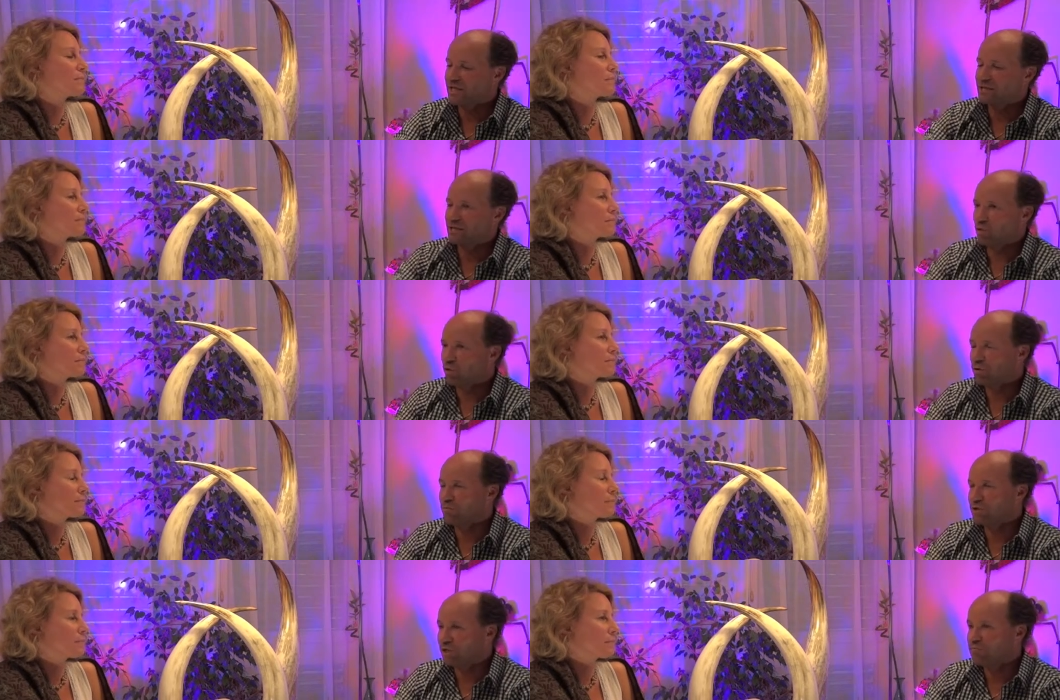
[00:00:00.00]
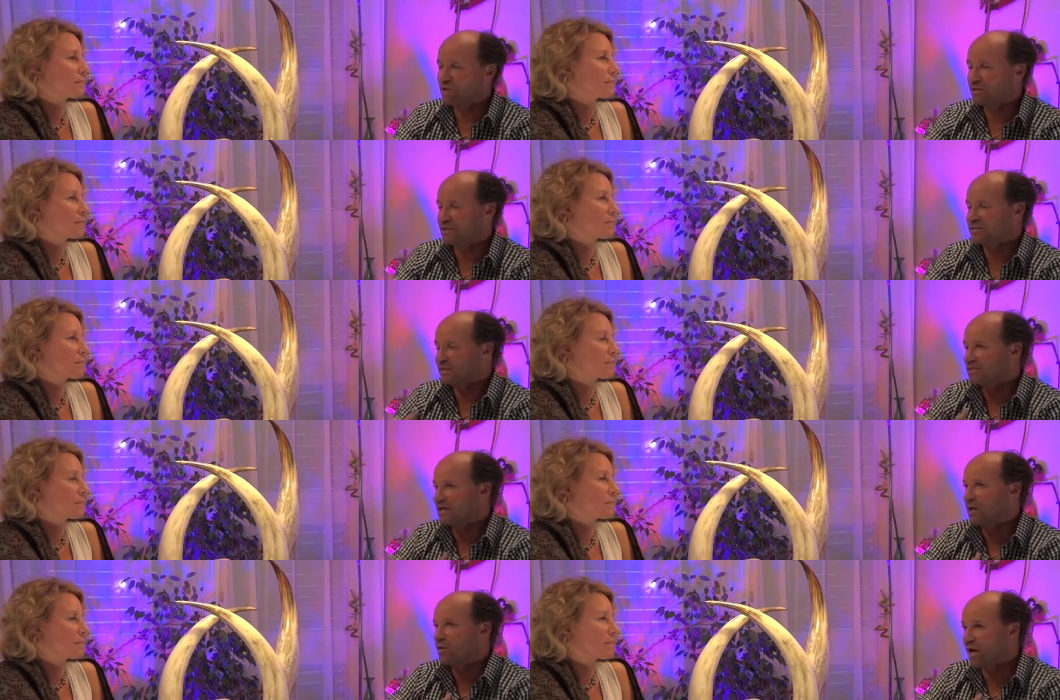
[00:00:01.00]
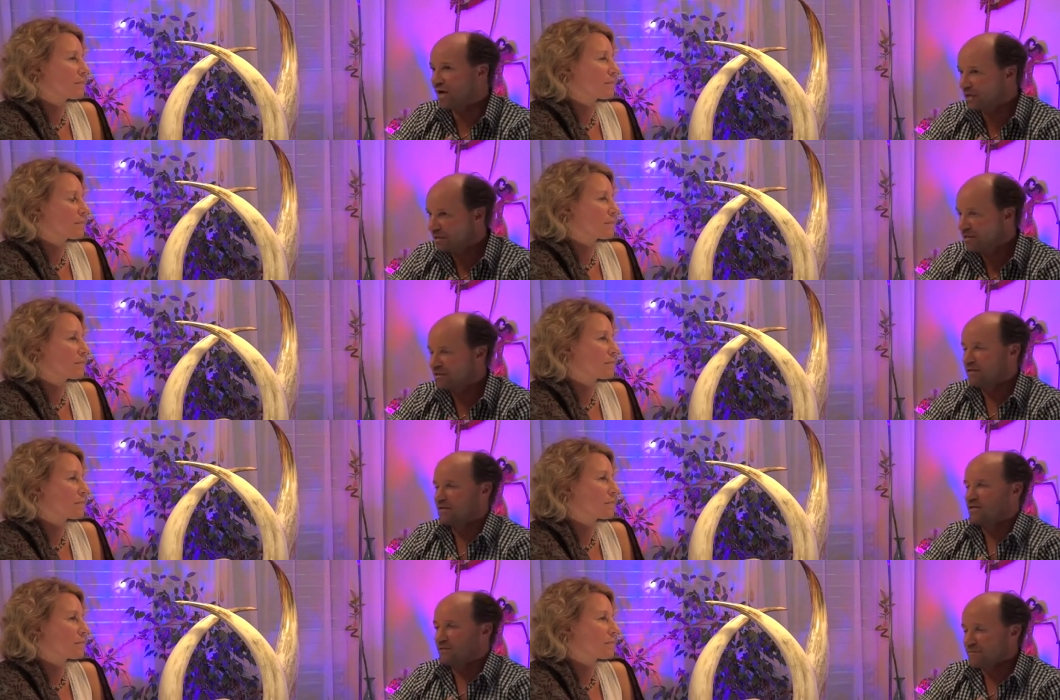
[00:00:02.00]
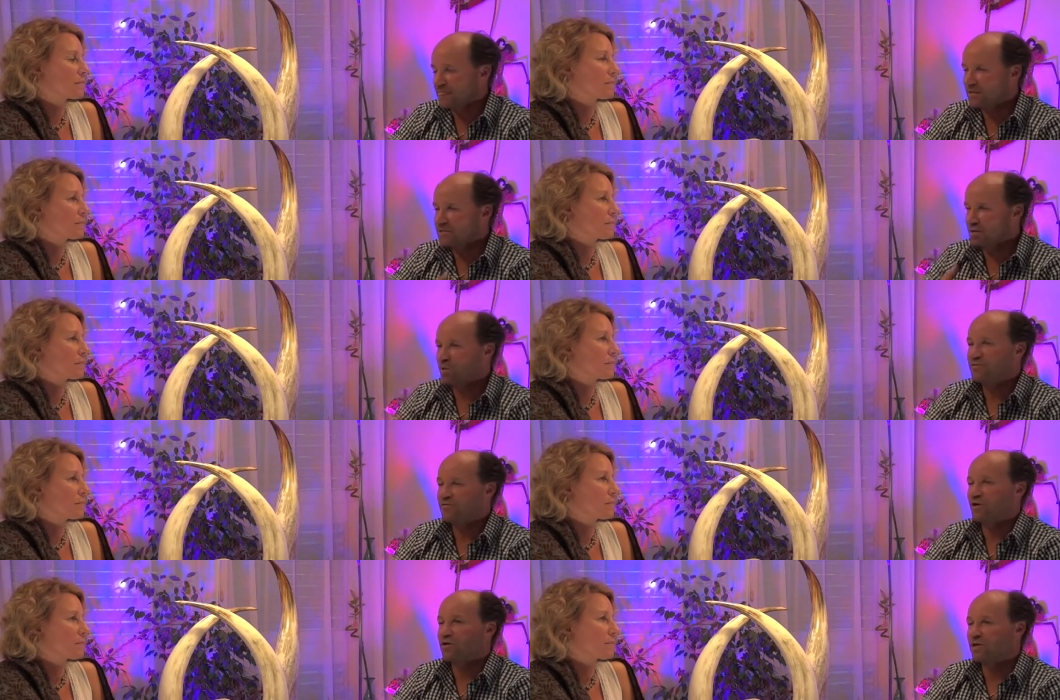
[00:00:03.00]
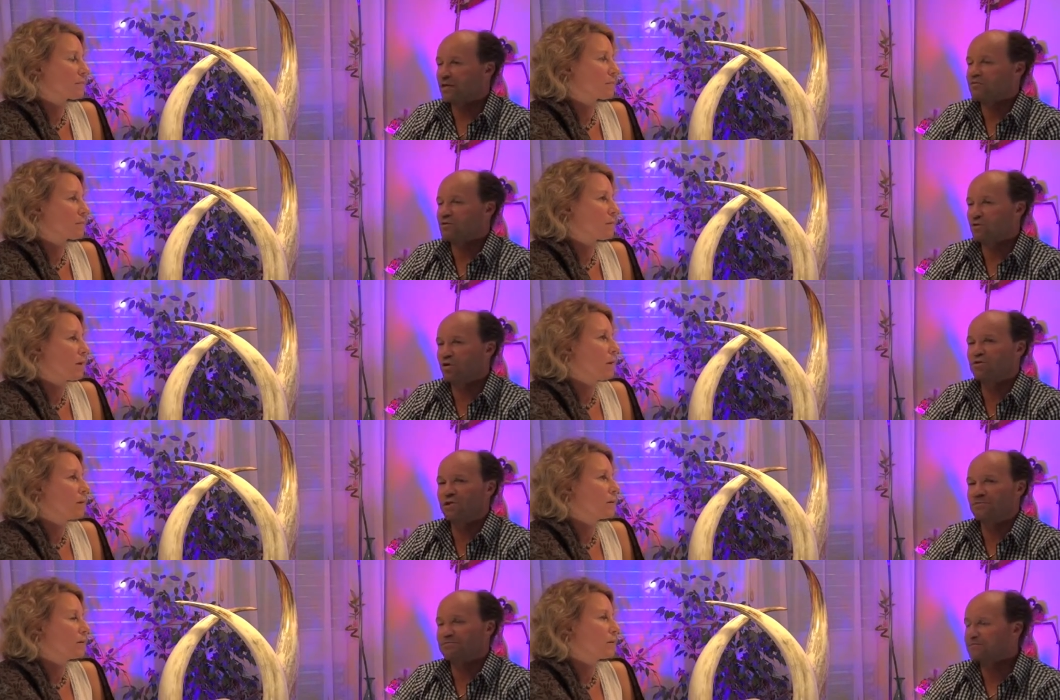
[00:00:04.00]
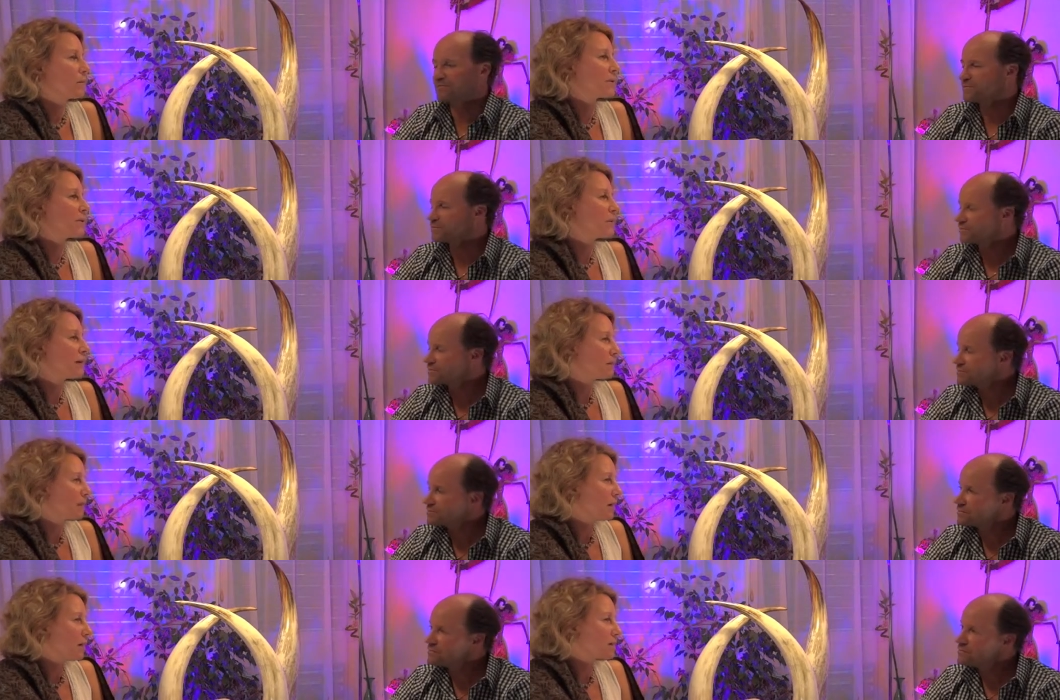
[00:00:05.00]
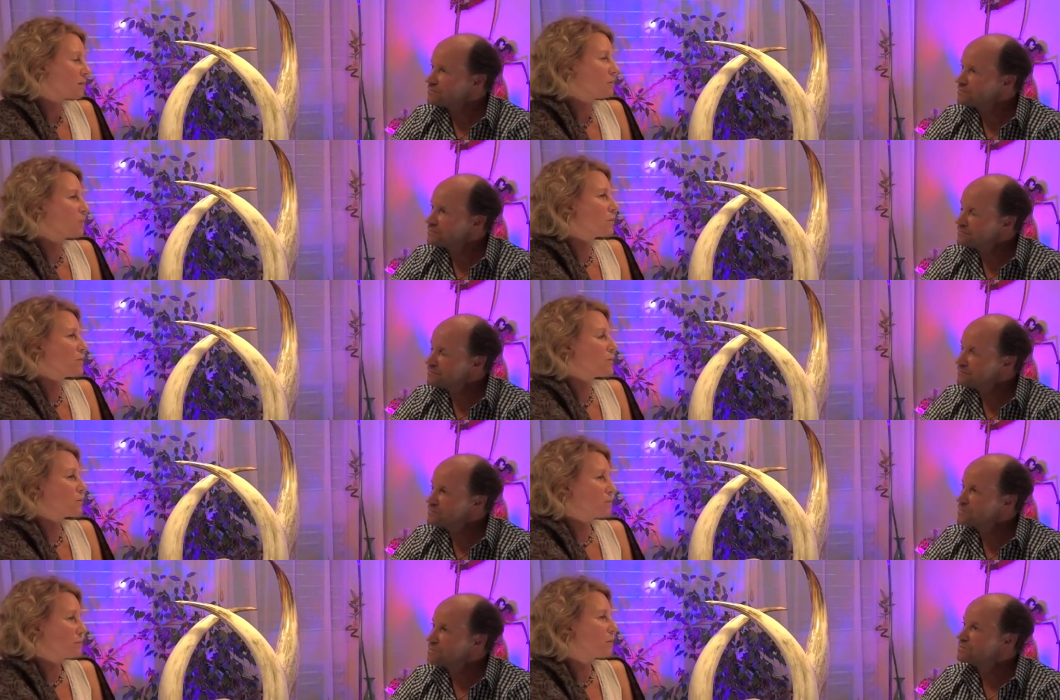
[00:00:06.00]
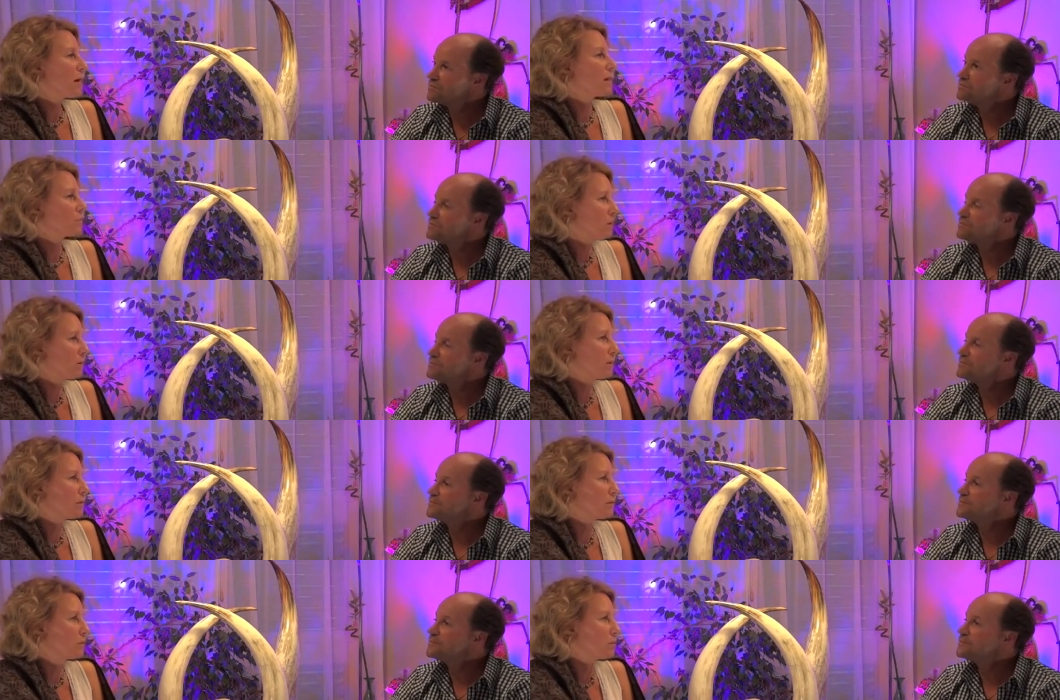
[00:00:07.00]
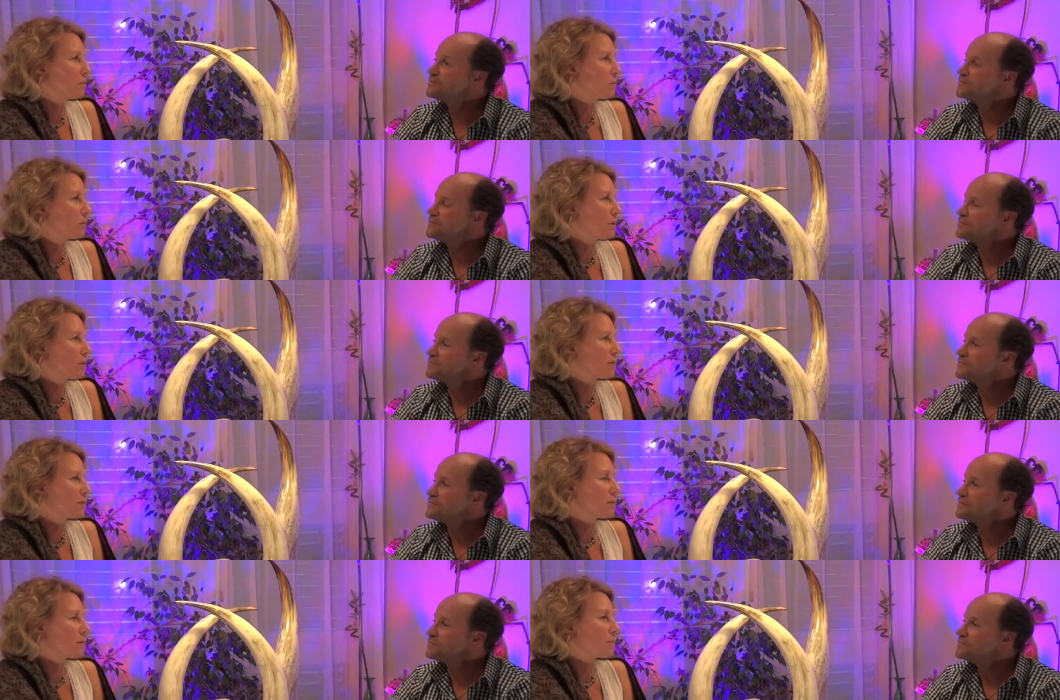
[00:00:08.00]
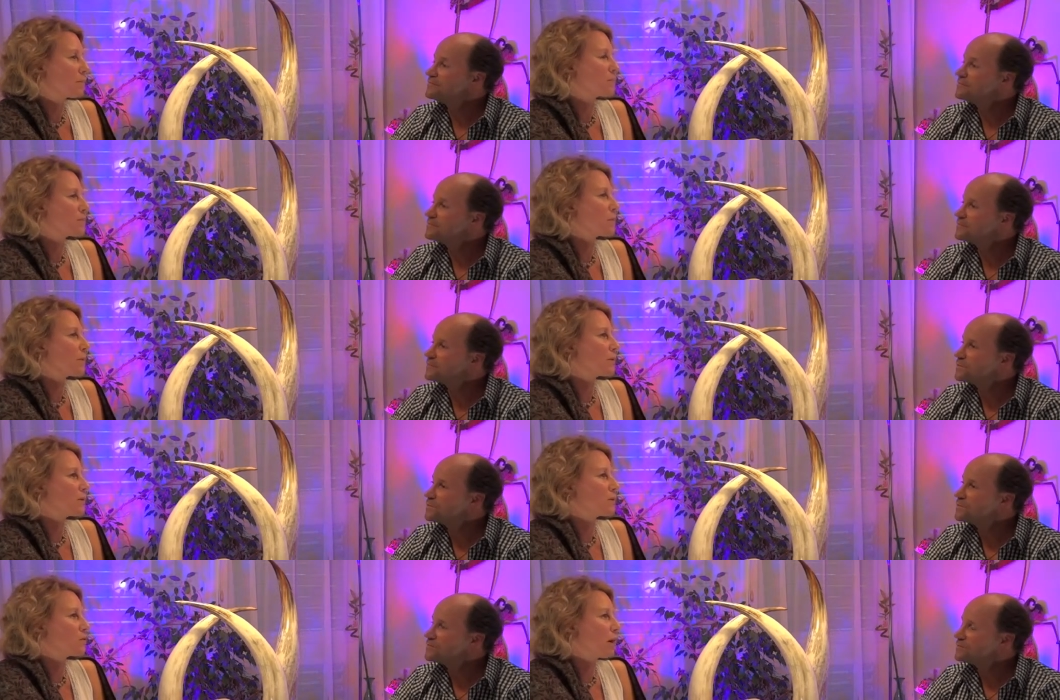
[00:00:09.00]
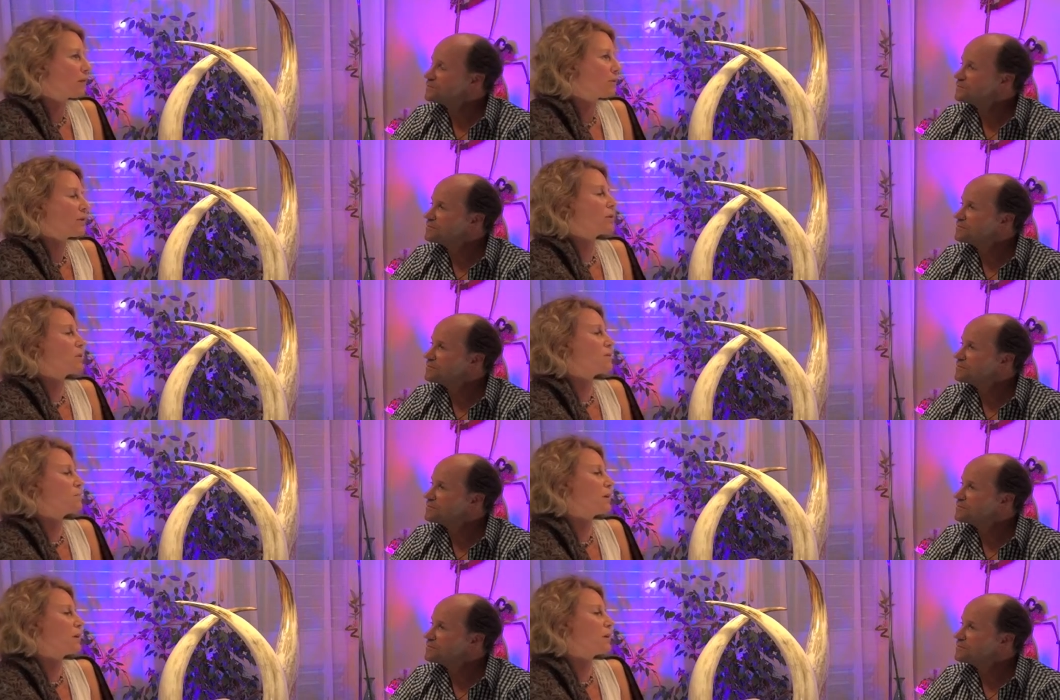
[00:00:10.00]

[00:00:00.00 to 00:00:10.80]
Speaker 1: like normal people. At least that's how I so far came to know them.
Speaker 2: But in that case, you you had money on you, and um, if somebody's driving and is